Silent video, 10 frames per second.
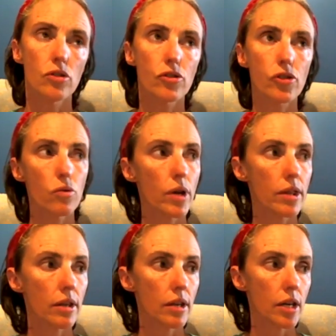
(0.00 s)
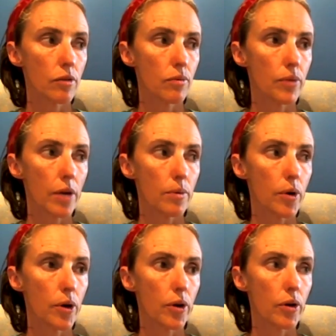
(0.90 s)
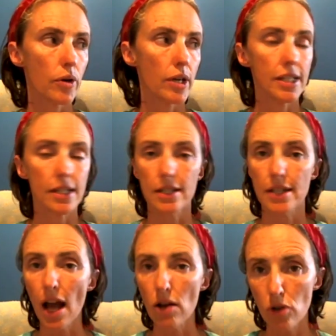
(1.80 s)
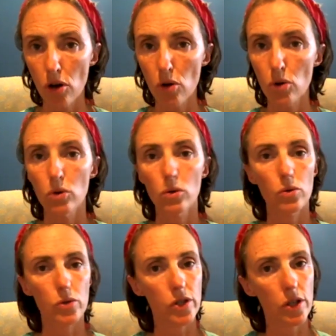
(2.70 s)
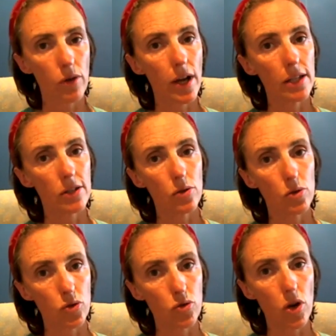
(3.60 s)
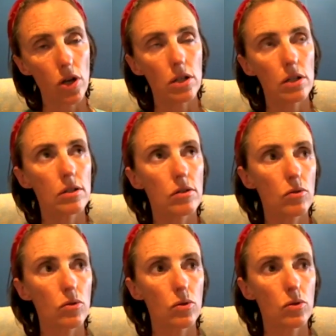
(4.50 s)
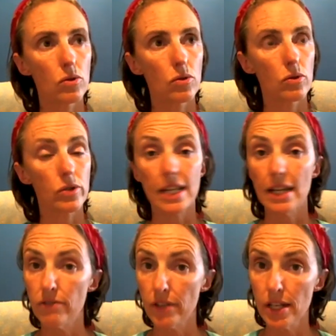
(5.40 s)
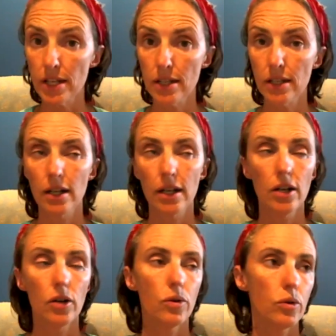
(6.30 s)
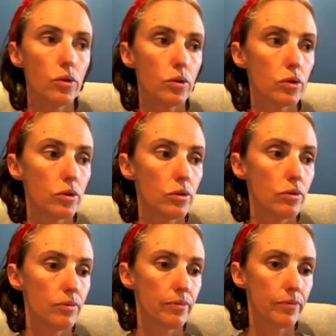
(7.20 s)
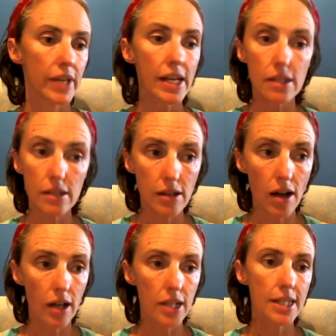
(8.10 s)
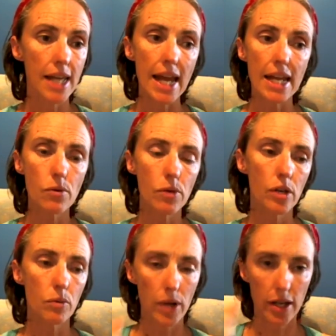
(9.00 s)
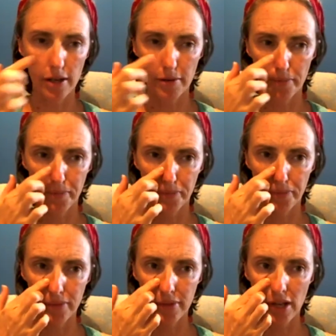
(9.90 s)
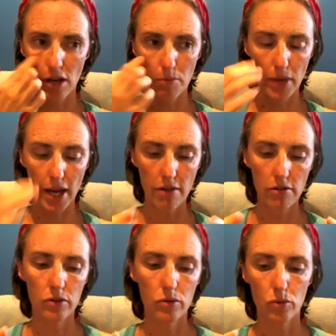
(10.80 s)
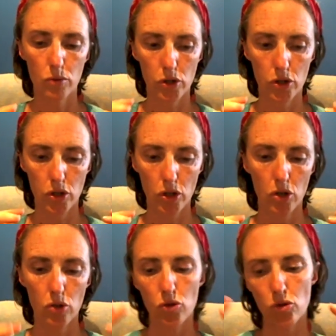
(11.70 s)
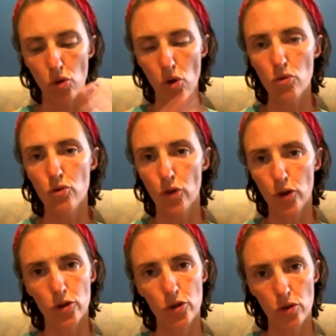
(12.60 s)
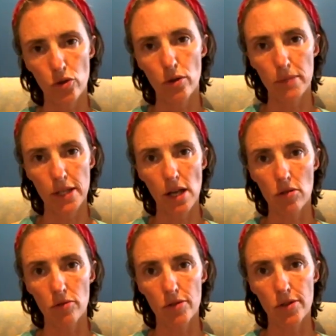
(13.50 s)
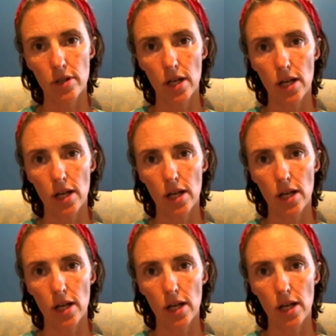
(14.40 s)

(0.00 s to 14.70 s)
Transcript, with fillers: So whether it, they were addicted to alcohol or cigarettes or drugs or TV or exercise, anywhere where a parent was so focused on themselves